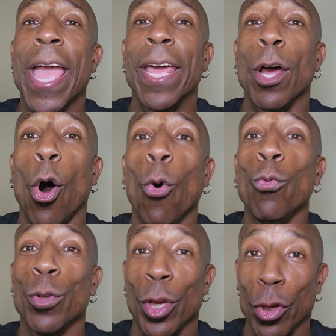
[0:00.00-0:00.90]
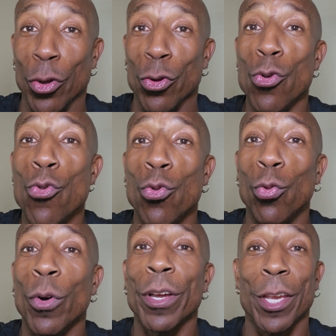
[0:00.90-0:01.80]
And only
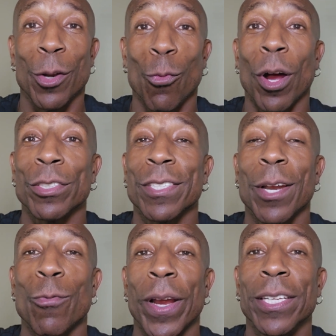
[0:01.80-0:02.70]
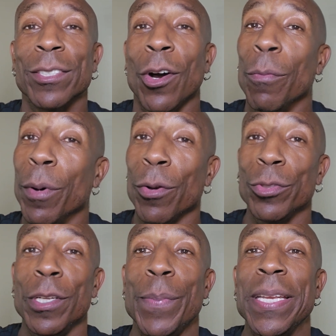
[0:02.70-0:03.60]
you can watch that race on
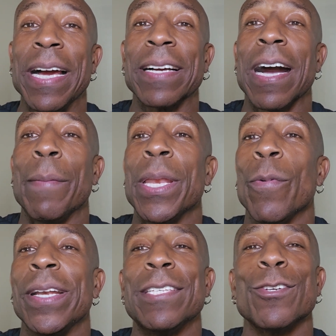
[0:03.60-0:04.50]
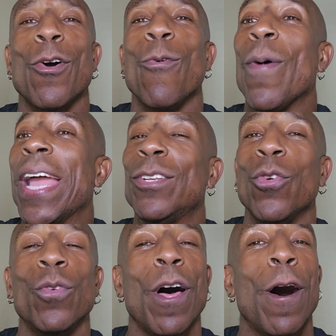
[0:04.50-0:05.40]
MotoGP.com. Anyway, this is going way
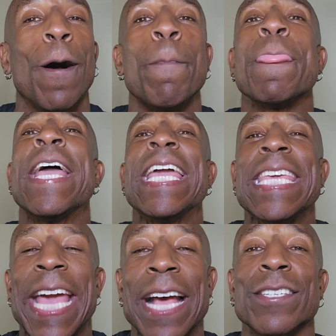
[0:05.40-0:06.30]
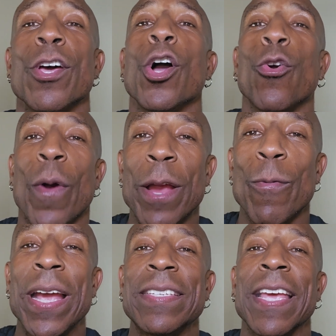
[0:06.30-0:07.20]
too long. Yes, great
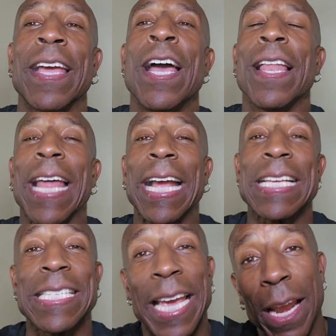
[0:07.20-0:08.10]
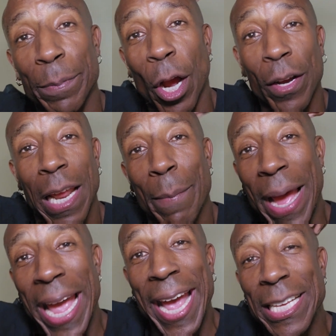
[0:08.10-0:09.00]
racing. Like I said, I'm talking out of
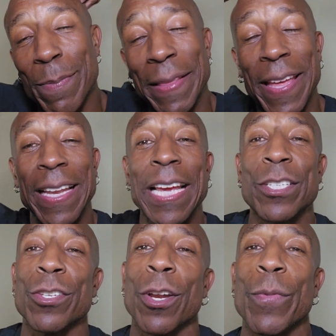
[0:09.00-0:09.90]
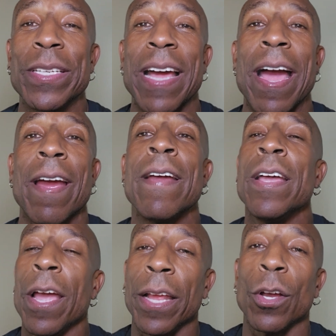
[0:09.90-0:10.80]
my ass, but I think Alicia's going to retire
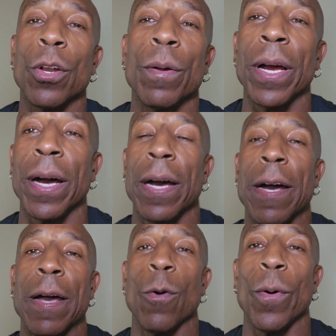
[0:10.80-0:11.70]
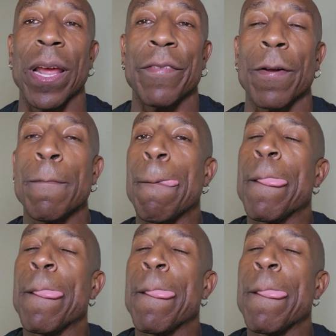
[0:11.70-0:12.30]
and go to whatever.